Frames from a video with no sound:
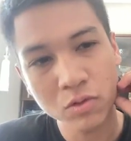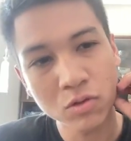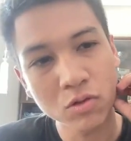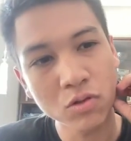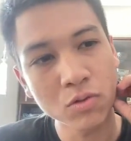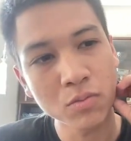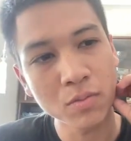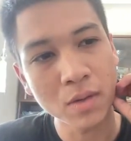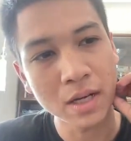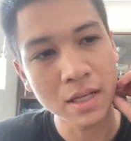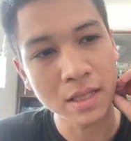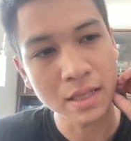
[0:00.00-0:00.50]
to
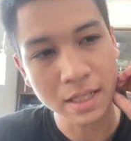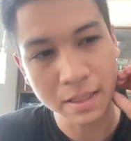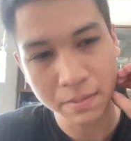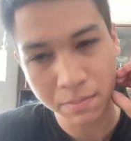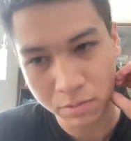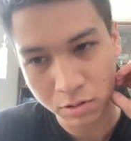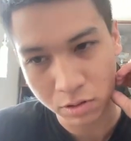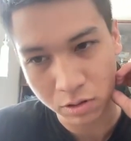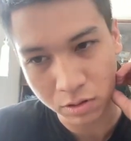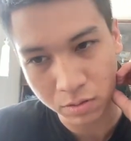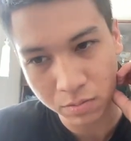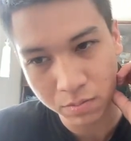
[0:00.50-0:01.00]
my
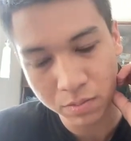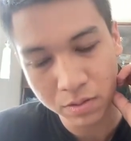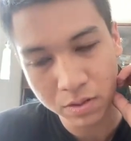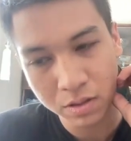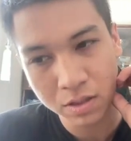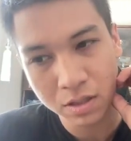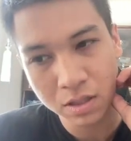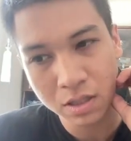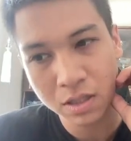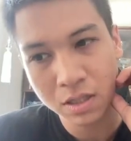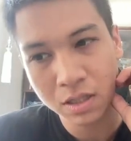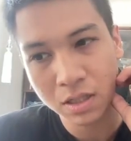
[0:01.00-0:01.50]
laptop,
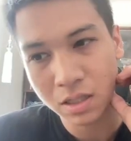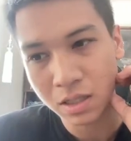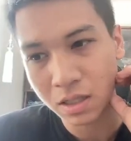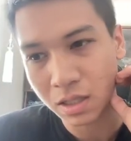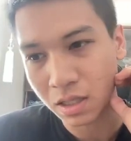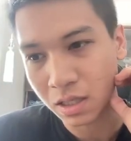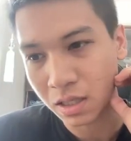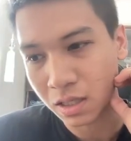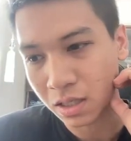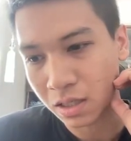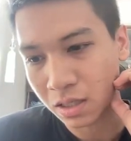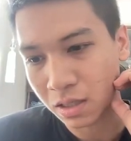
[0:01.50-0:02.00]

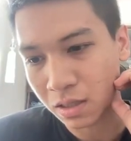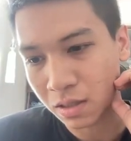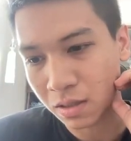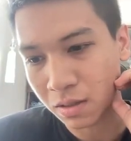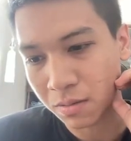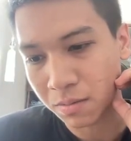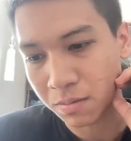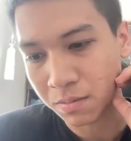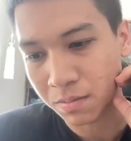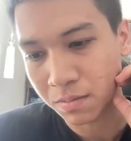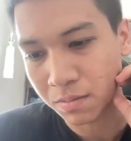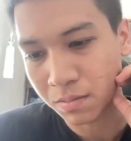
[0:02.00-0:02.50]

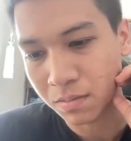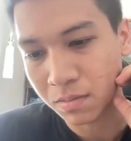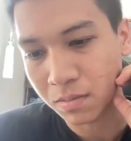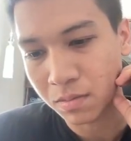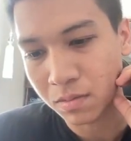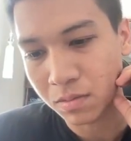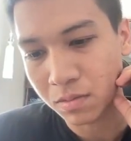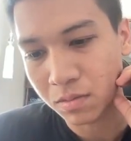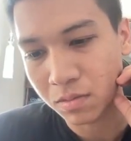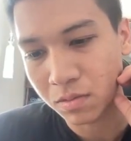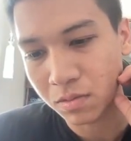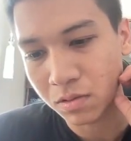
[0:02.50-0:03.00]
um,
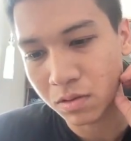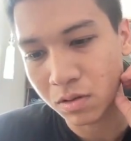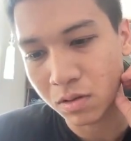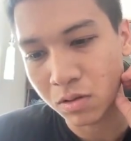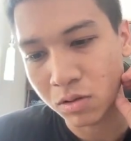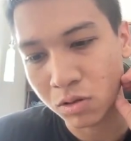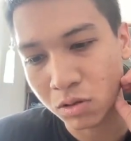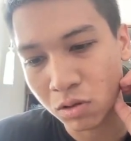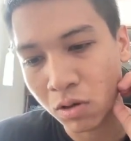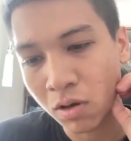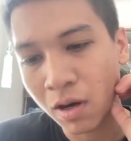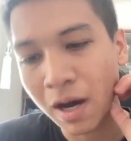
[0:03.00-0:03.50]

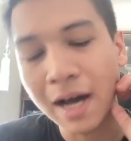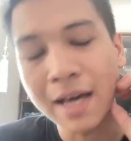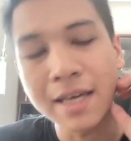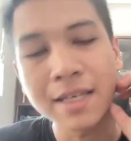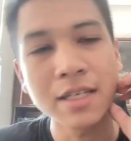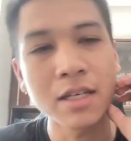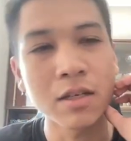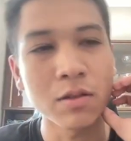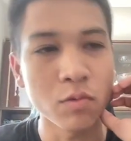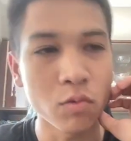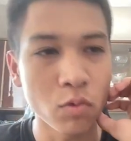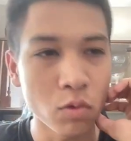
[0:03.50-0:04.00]
so I
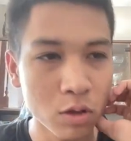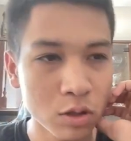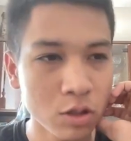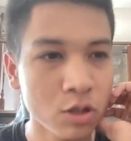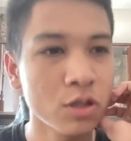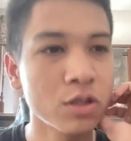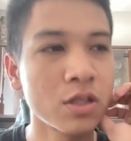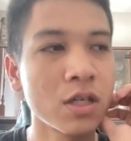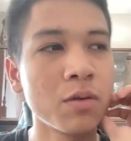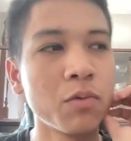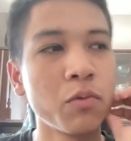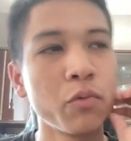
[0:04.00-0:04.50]
can watch
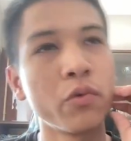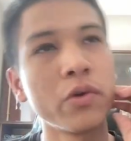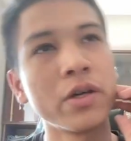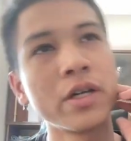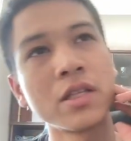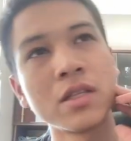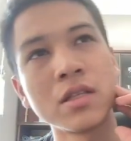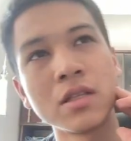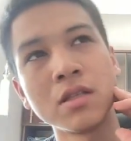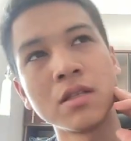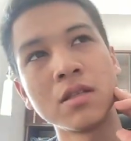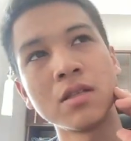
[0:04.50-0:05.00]
them
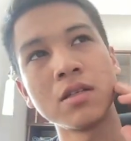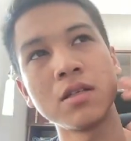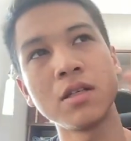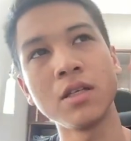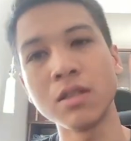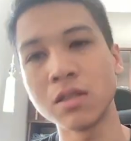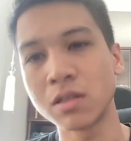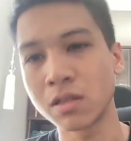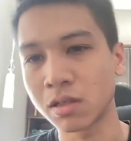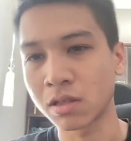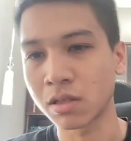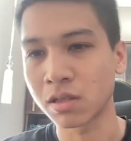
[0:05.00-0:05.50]
when
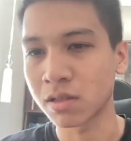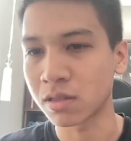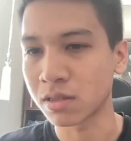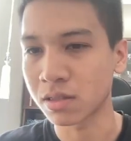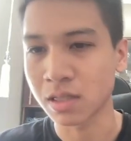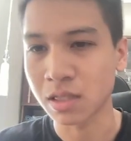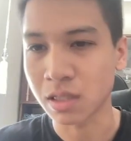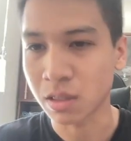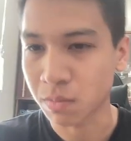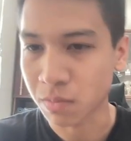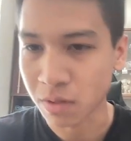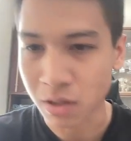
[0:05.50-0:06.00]
internet is
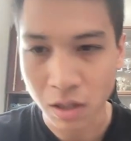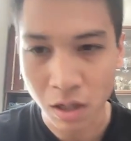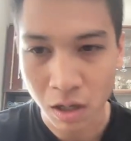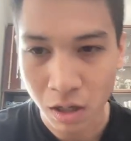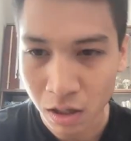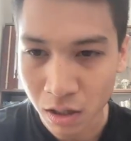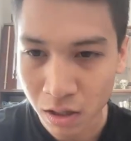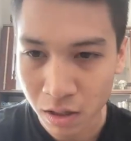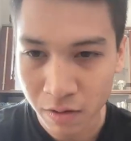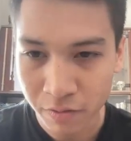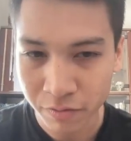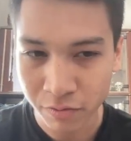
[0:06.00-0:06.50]
gonna be
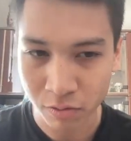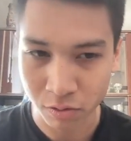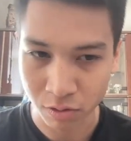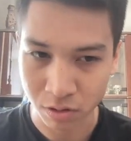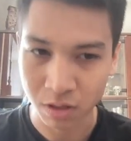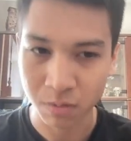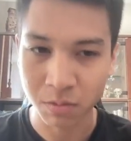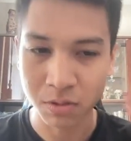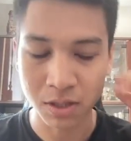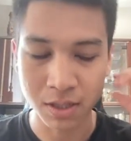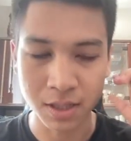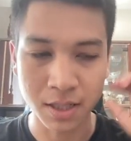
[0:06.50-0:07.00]
off or
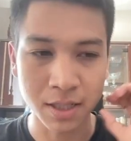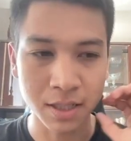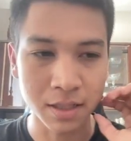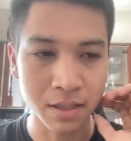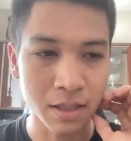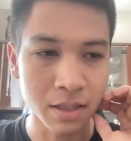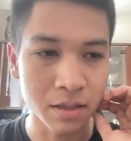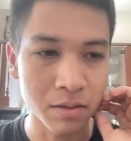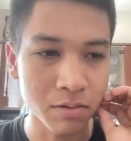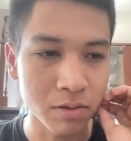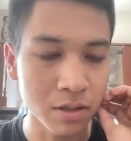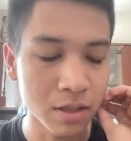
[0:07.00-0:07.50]
something like
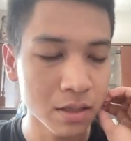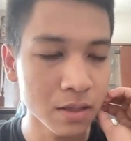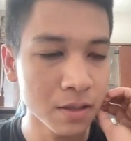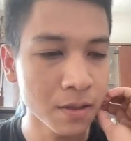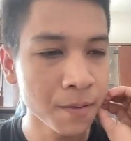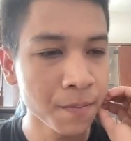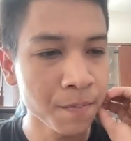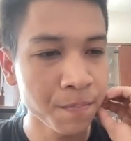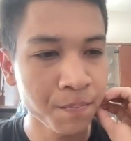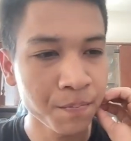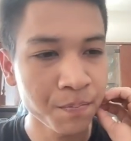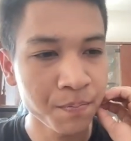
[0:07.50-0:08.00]
that, right?
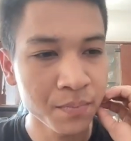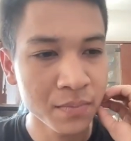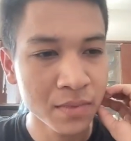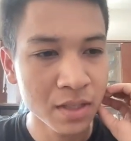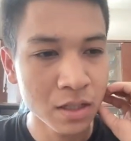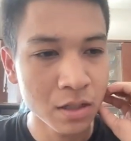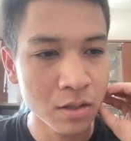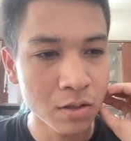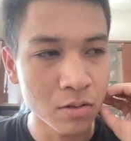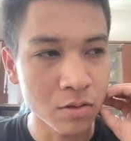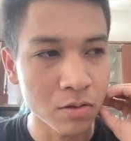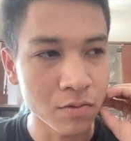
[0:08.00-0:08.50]

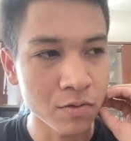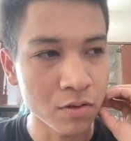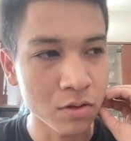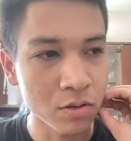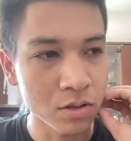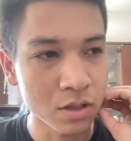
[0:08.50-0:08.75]
Or for